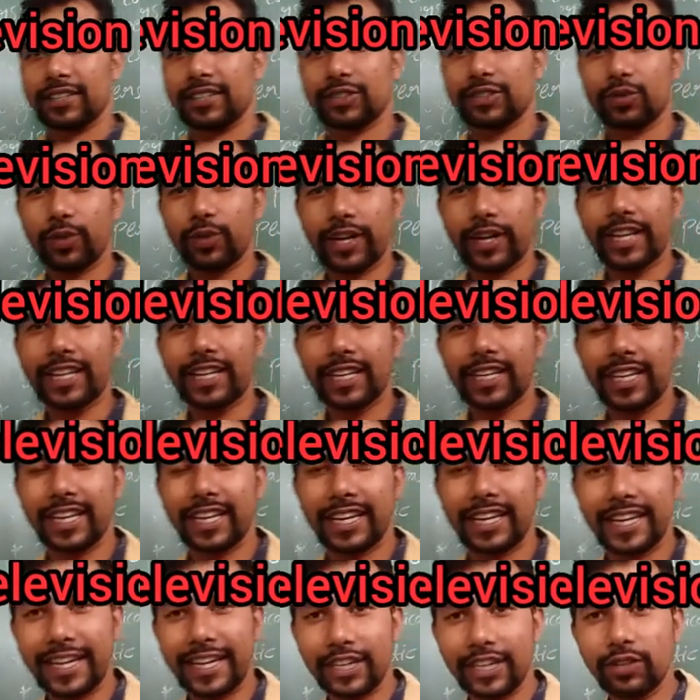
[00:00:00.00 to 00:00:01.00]
Student,
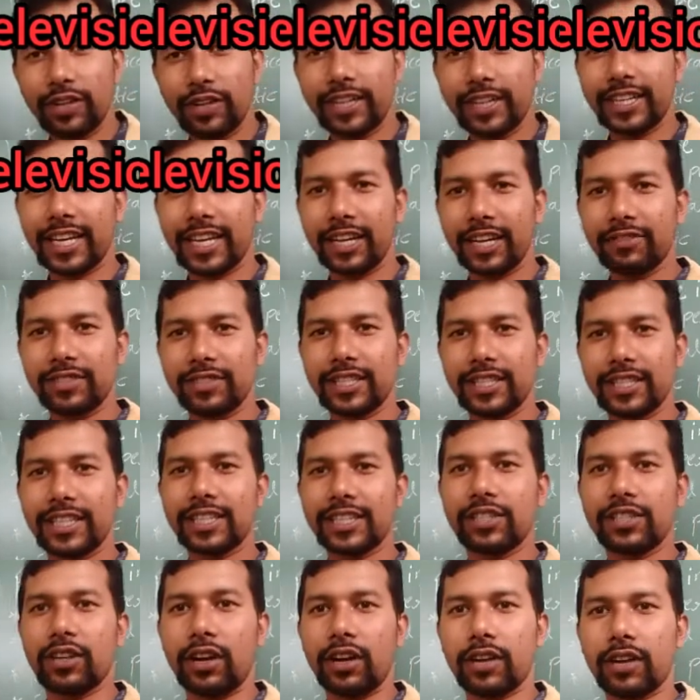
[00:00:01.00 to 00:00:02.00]
radio and television
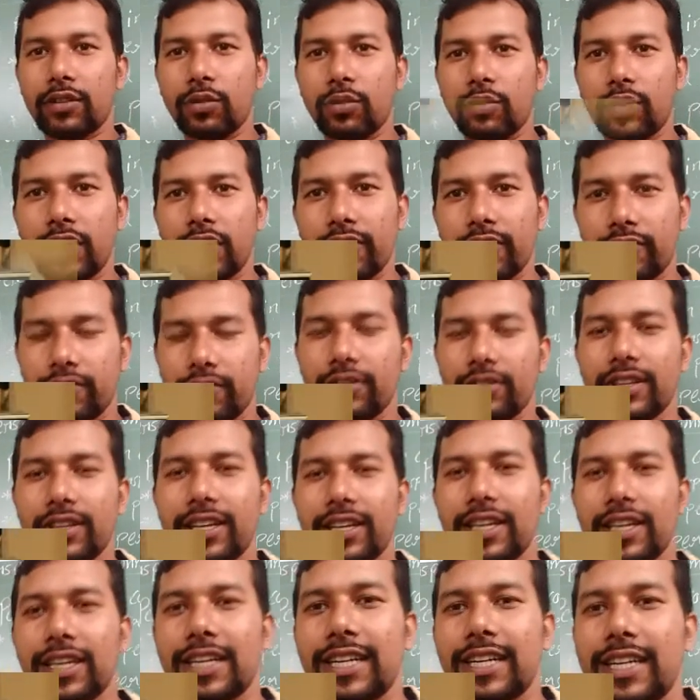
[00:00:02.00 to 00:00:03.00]
is not only for
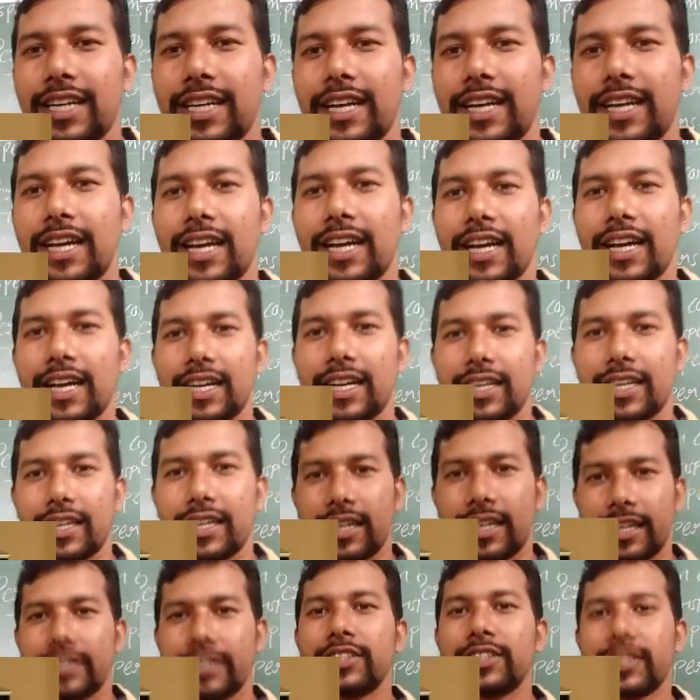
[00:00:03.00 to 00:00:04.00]
the
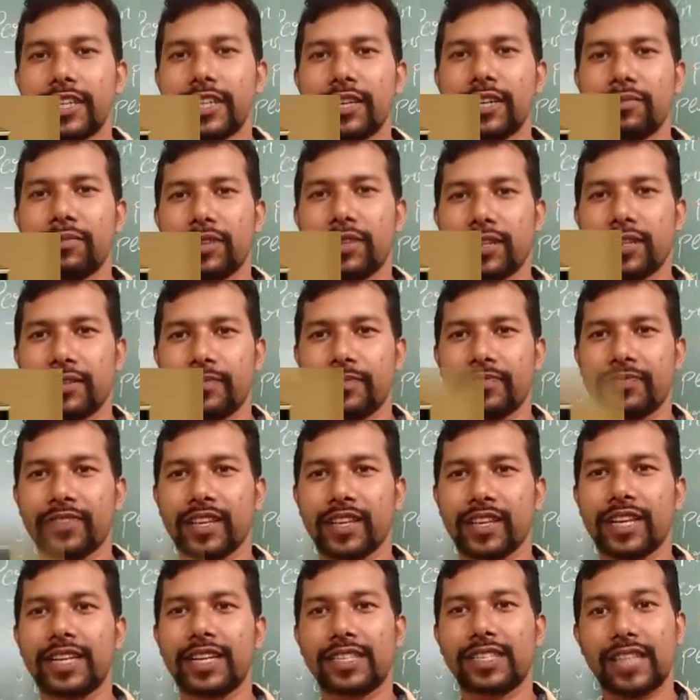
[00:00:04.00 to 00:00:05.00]
entertainment,
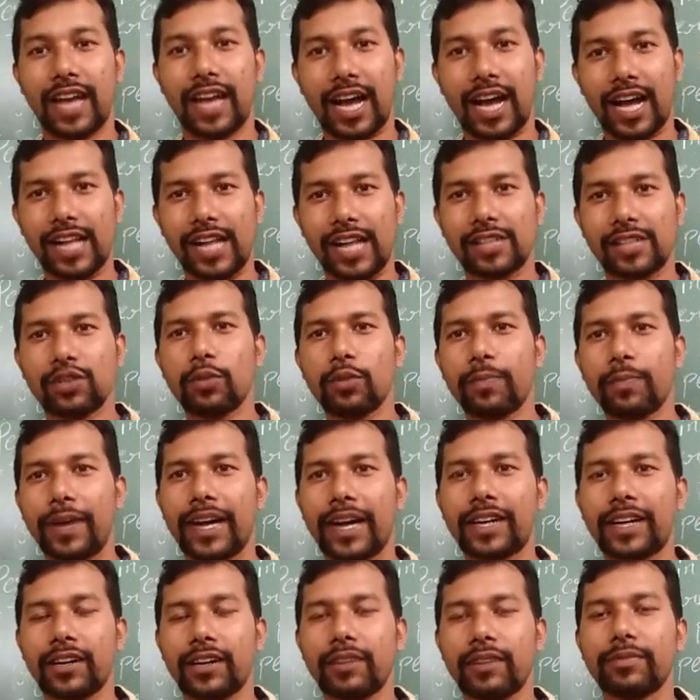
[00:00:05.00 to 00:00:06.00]
it's also
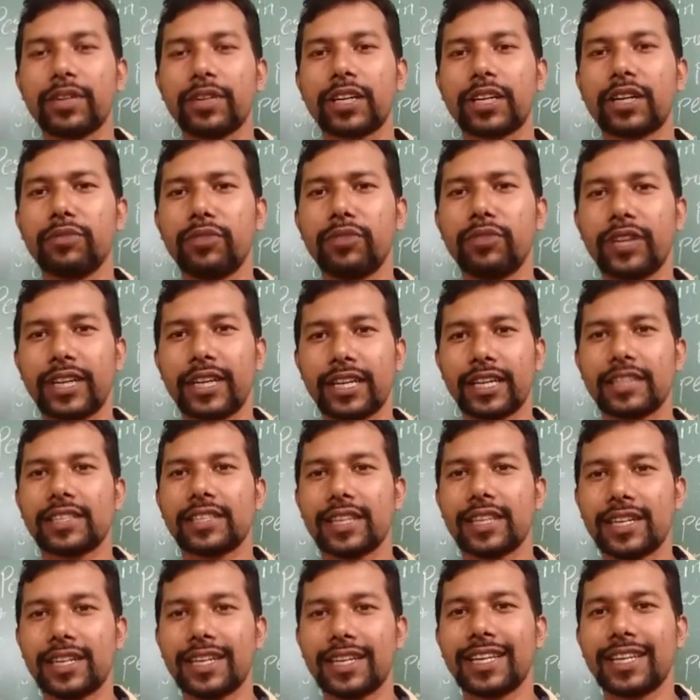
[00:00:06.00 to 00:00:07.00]
part of the
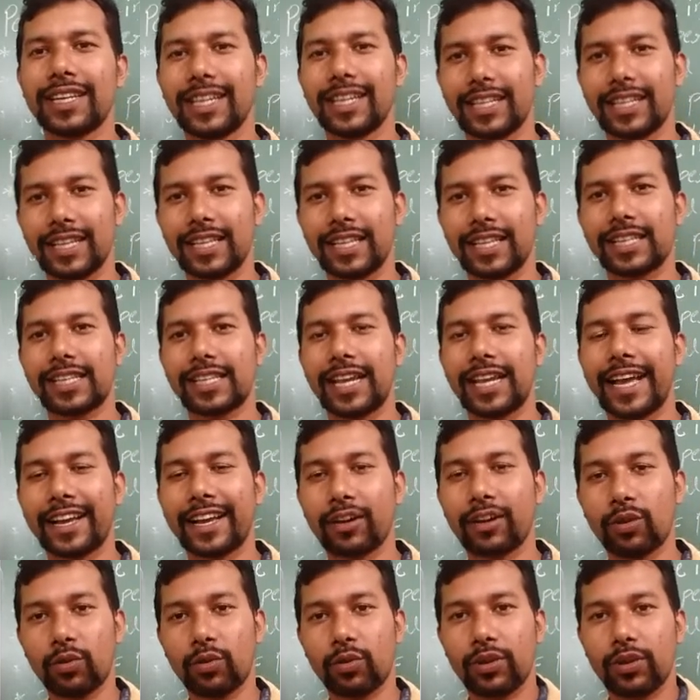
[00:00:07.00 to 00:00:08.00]
communication in this
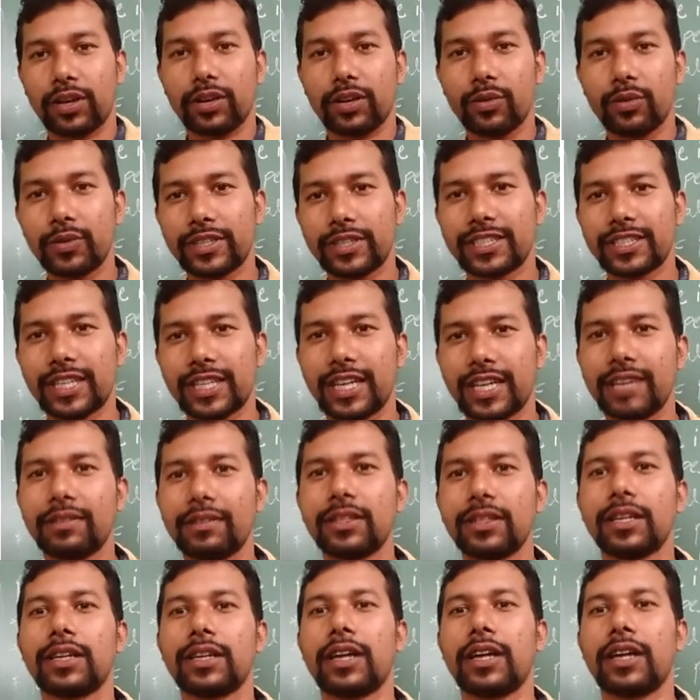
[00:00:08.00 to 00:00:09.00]
like corona COVID
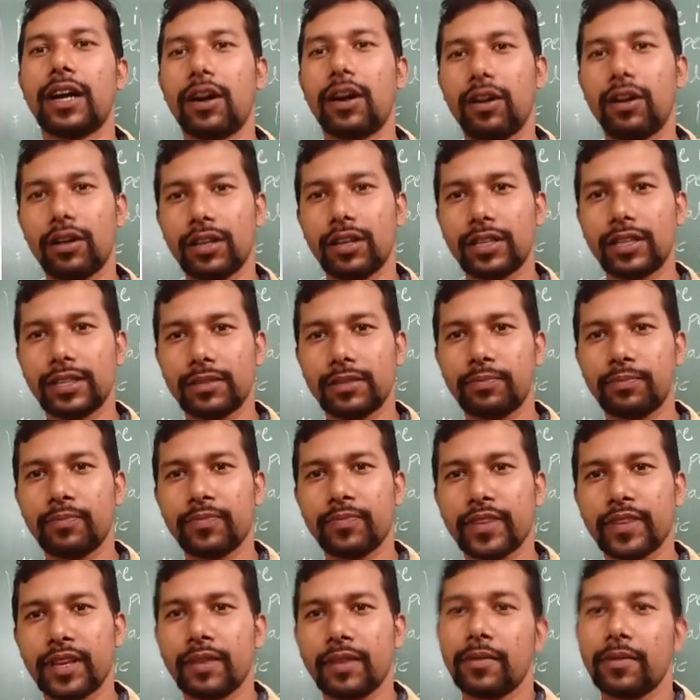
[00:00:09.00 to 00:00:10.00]
time. That all the
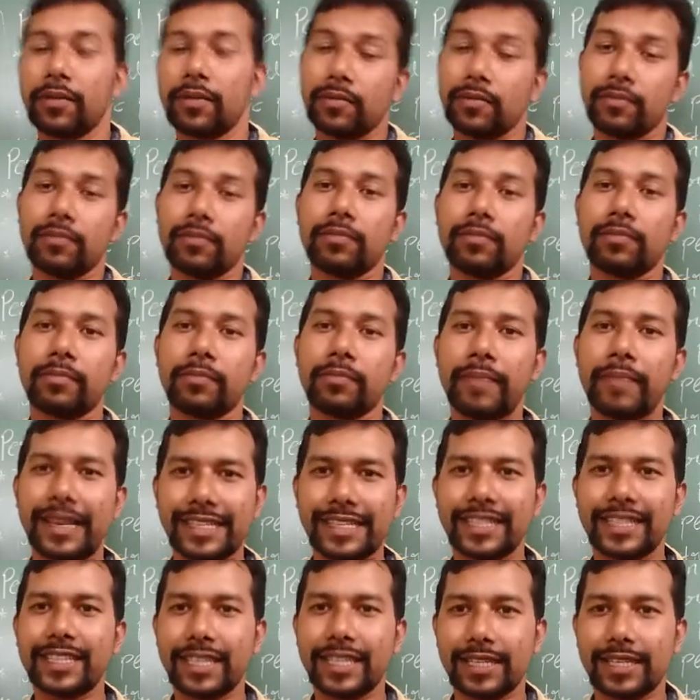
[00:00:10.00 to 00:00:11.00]

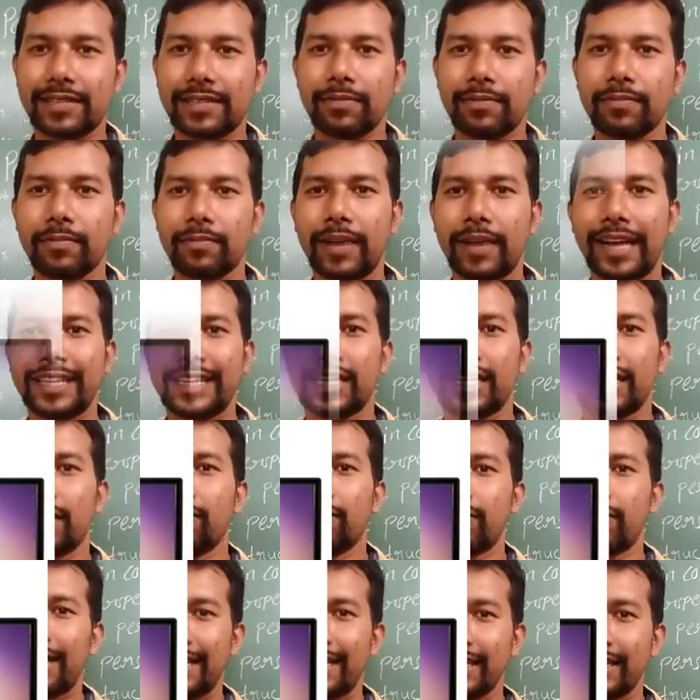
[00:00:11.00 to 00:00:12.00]
messages by the
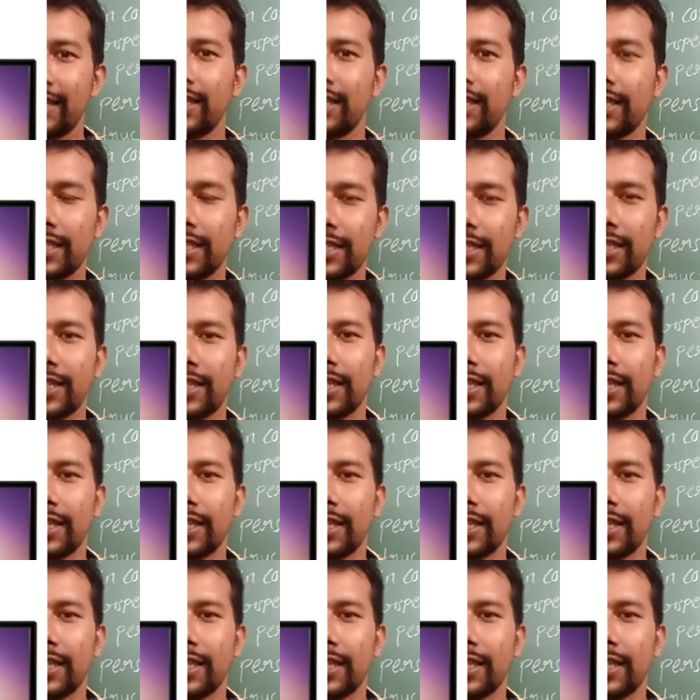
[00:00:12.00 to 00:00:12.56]
our leaders